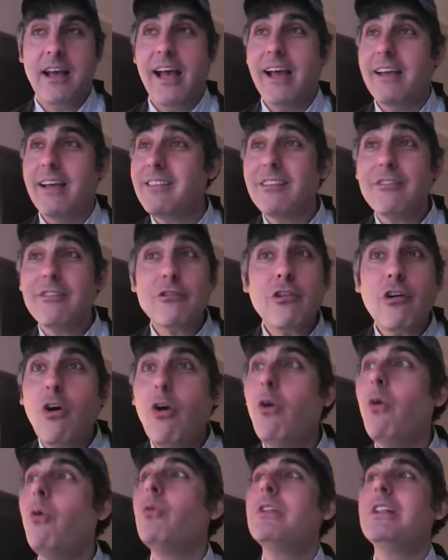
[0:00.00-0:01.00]
as a
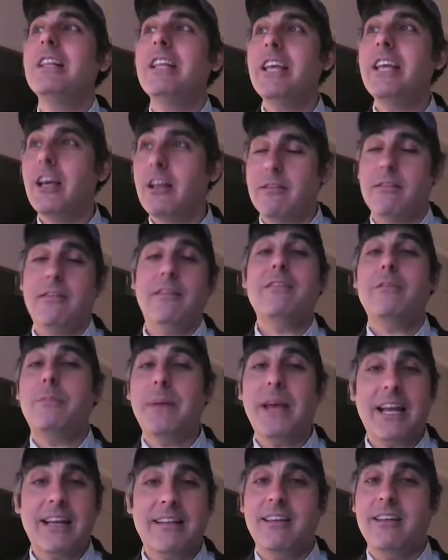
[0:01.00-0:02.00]
totally
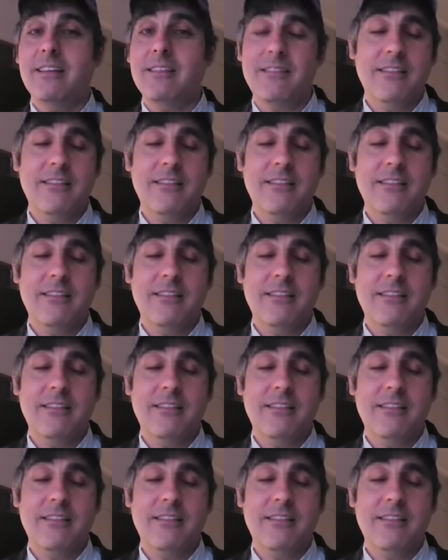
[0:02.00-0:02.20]
unsuspecting